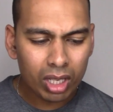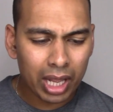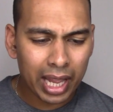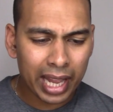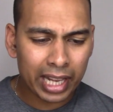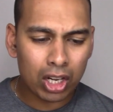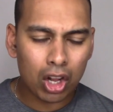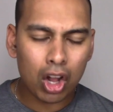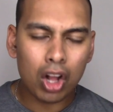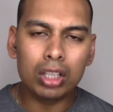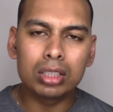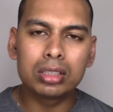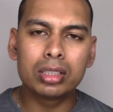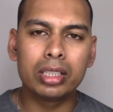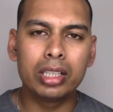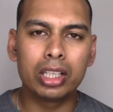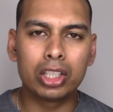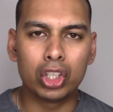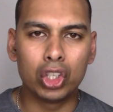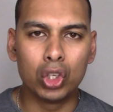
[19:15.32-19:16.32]
an
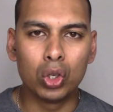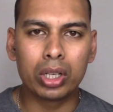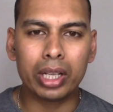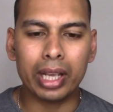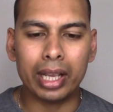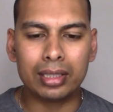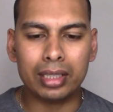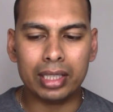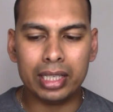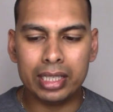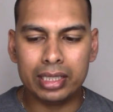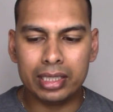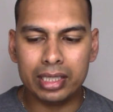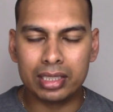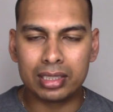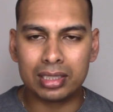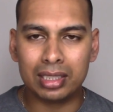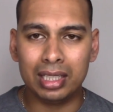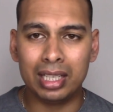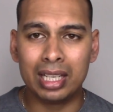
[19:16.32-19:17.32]
alternate look at
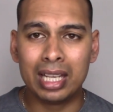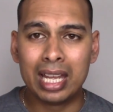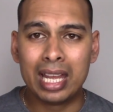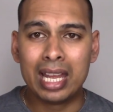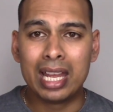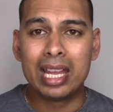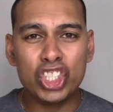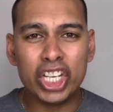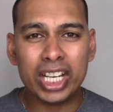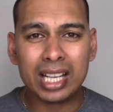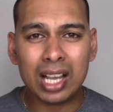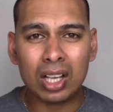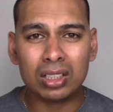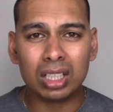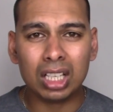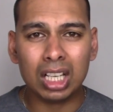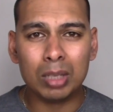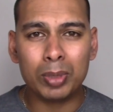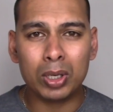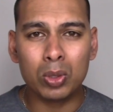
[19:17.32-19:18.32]
EDC. Check out
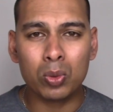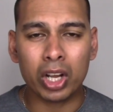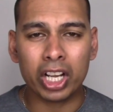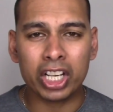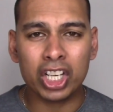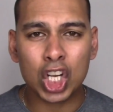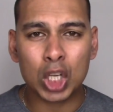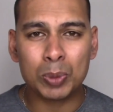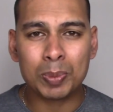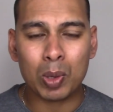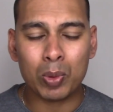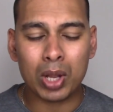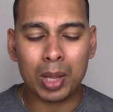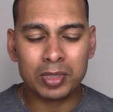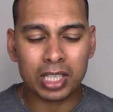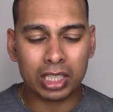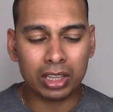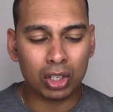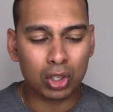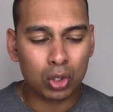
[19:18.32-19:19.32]
Urban Warrior on my
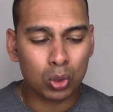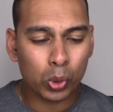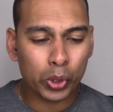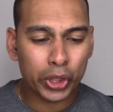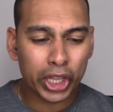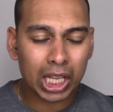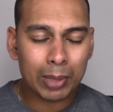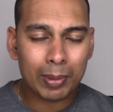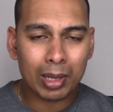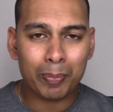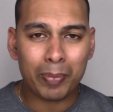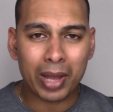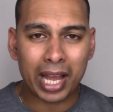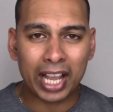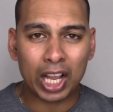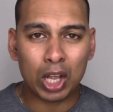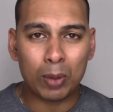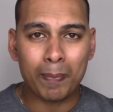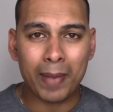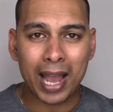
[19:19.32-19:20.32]
website. The cool thing about
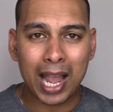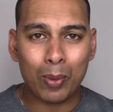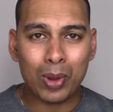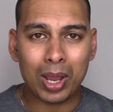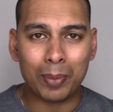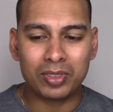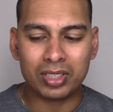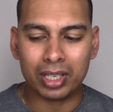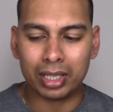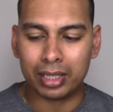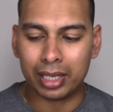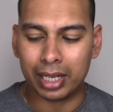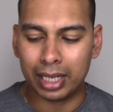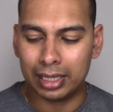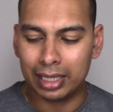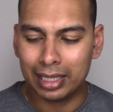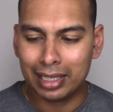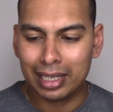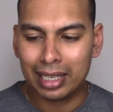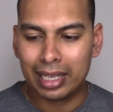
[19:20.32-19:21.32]
buying on my website, right?
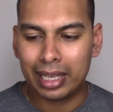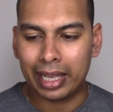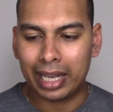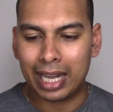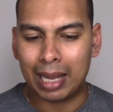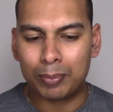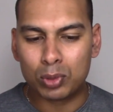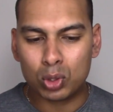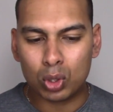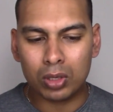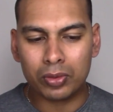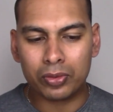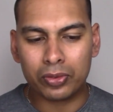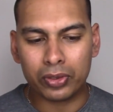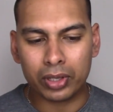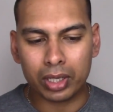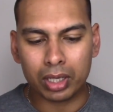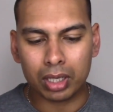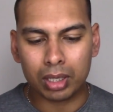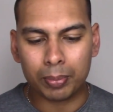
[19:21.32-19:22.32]
And I'm sort
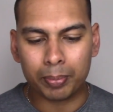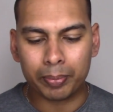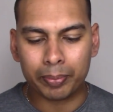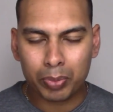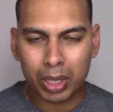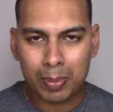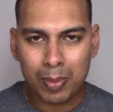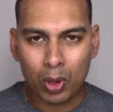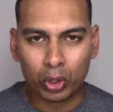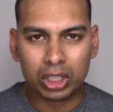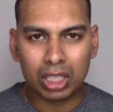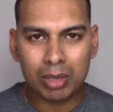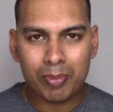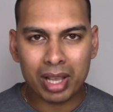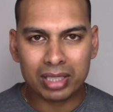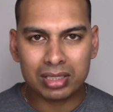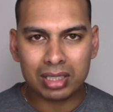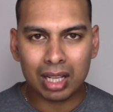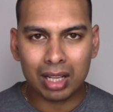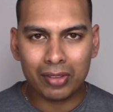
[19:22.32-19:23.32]
of promoting
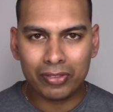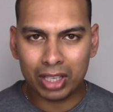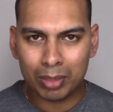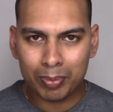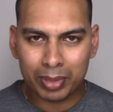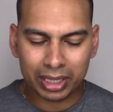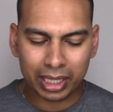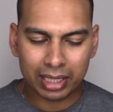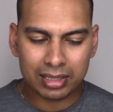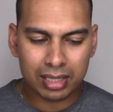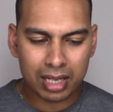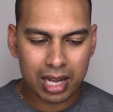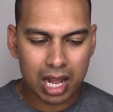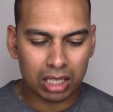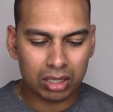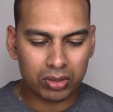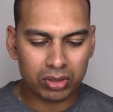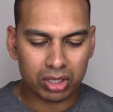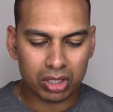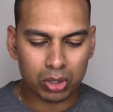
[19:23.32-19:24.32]
myself here, but that's the
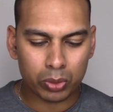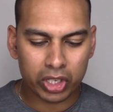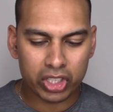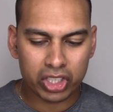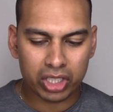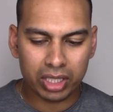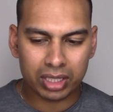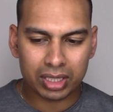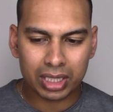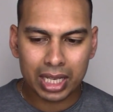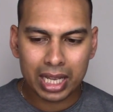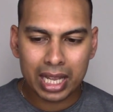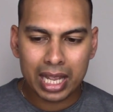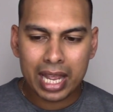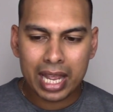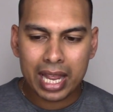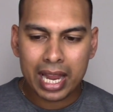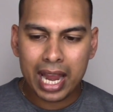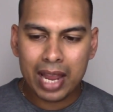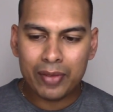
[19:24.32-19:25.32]
reality of the situation is
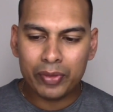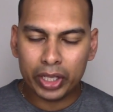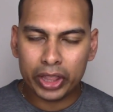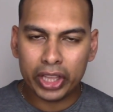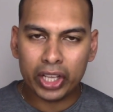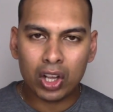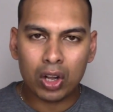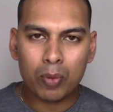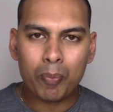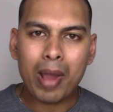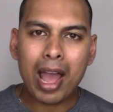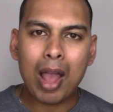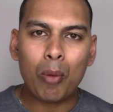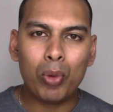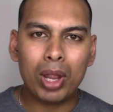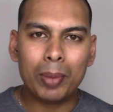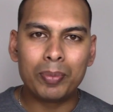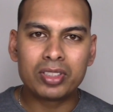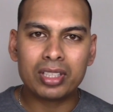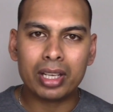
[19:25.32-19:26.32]
everything on my
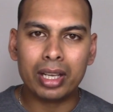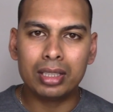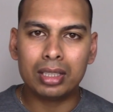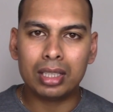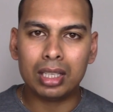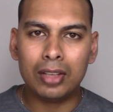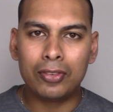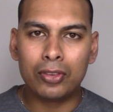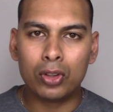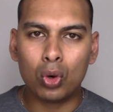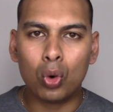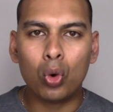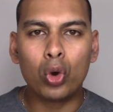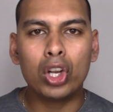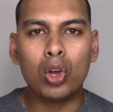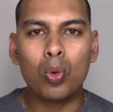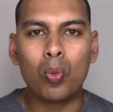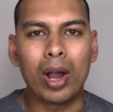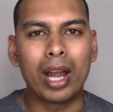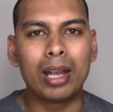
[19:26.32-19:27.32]
website, if you
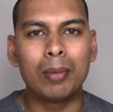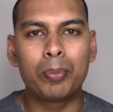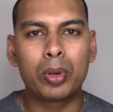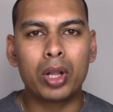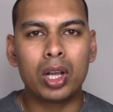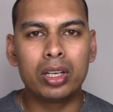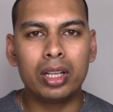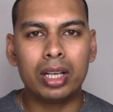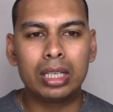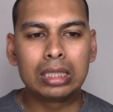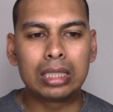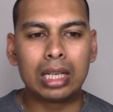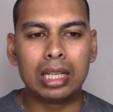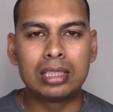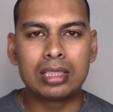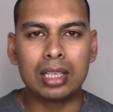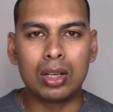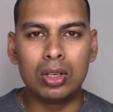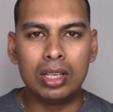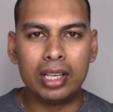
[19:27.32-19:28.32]
order one product,
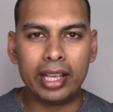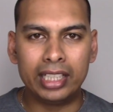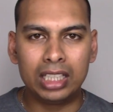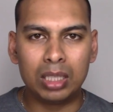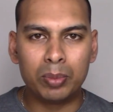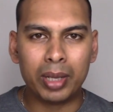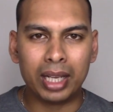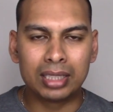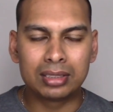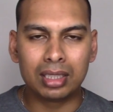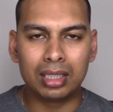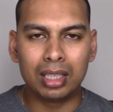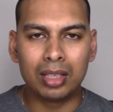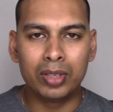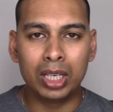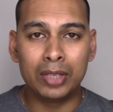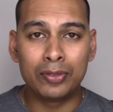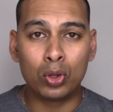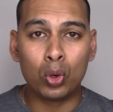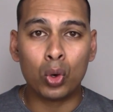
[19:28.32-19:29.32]
it's only $80
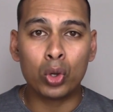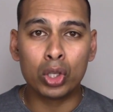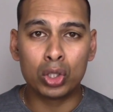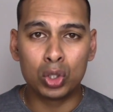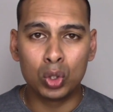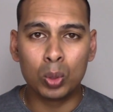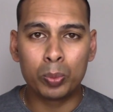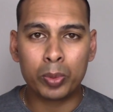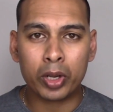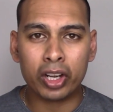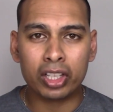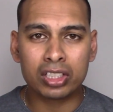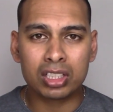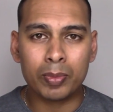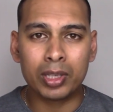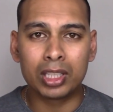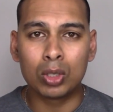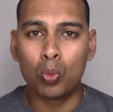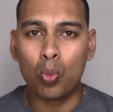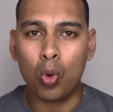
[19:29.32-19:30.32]
delivery. If you order two products, no
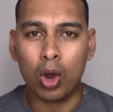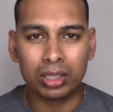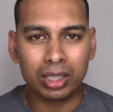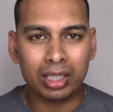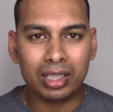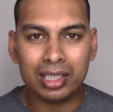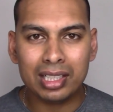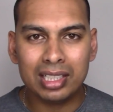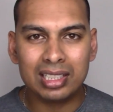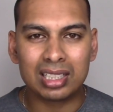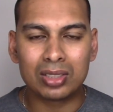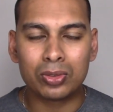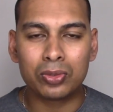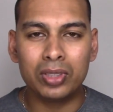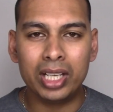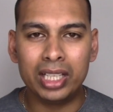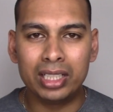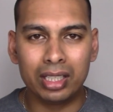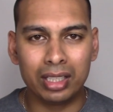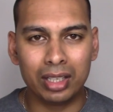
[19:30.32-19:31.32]
matter what it is, it's
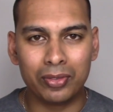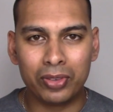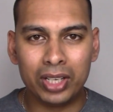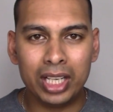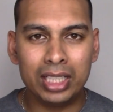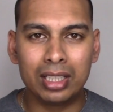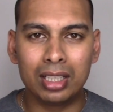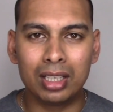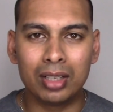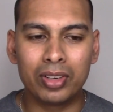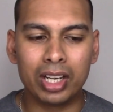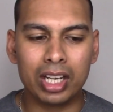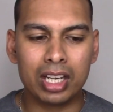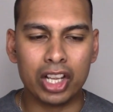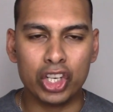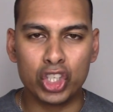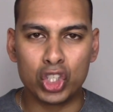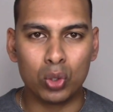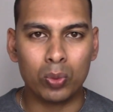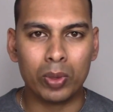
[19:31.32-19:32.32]
free delivery
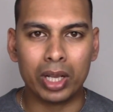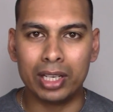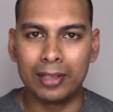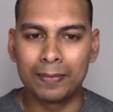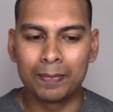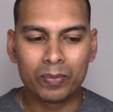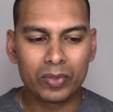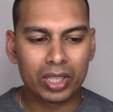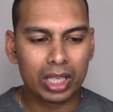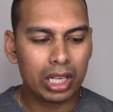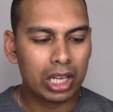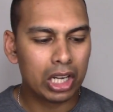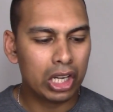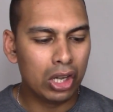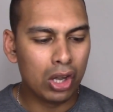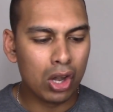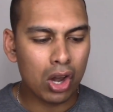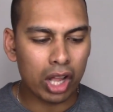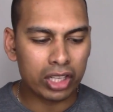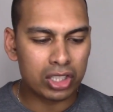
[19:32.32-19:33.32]
nationwide.
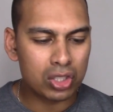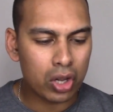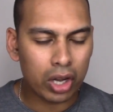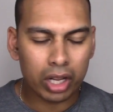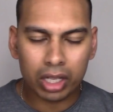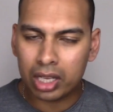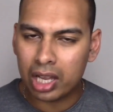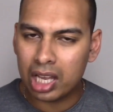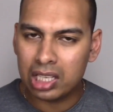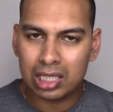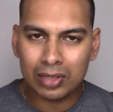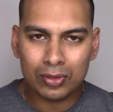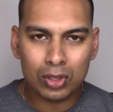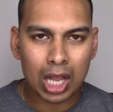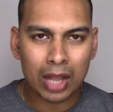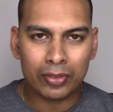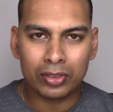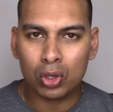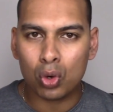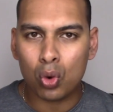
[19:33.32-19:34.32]
No, it's not a case of you
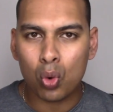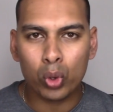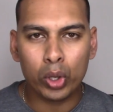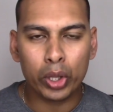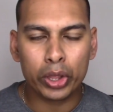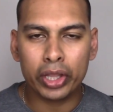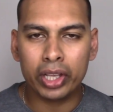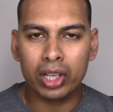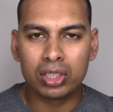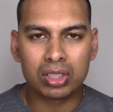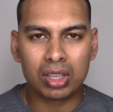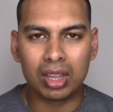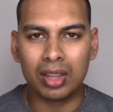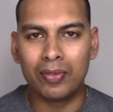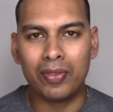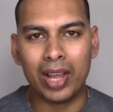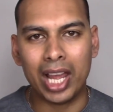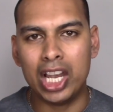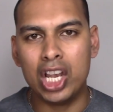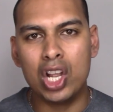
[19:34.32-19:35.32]
have to order things to the
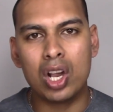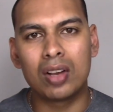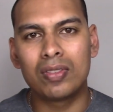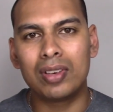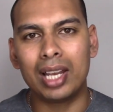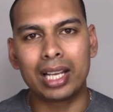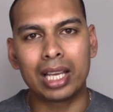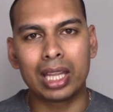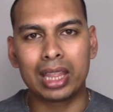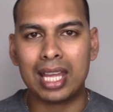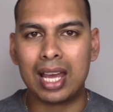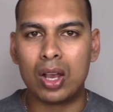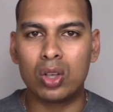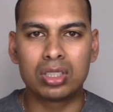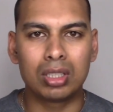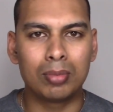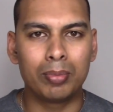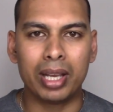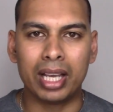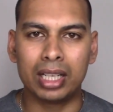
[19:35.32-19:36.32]
value of like $1,000
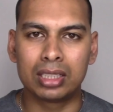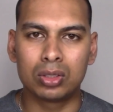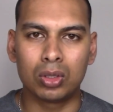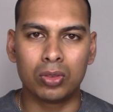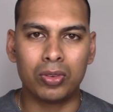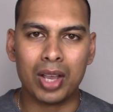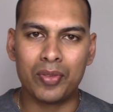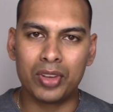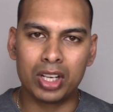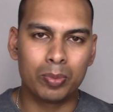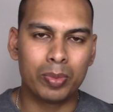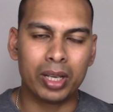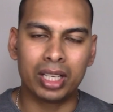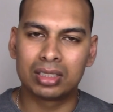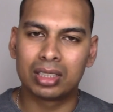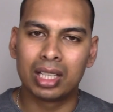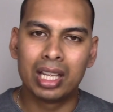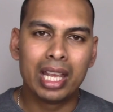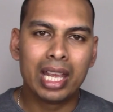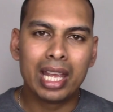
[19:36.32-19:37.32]
or
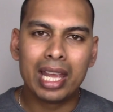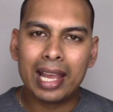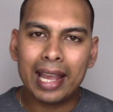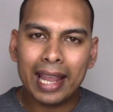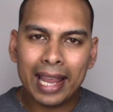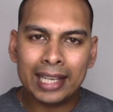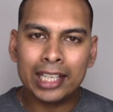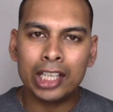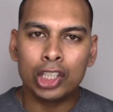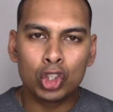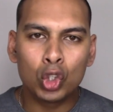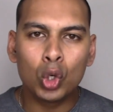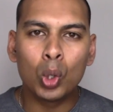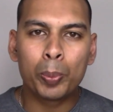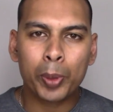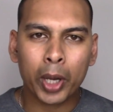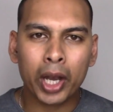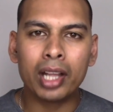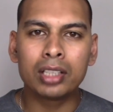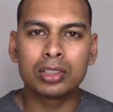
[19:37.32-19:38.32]
$500. Any two
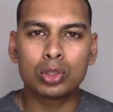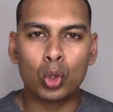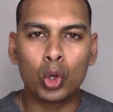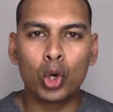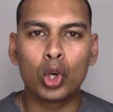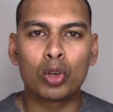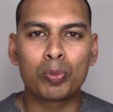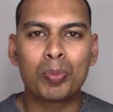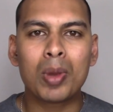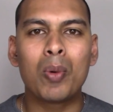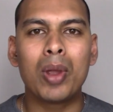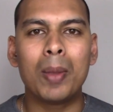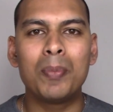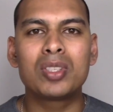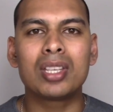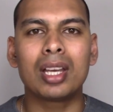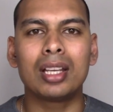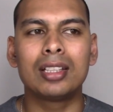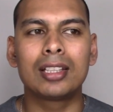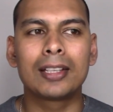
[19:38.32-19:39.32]
products ordered off my
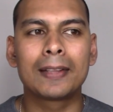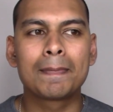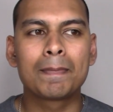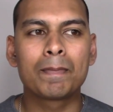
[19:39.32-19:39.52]
website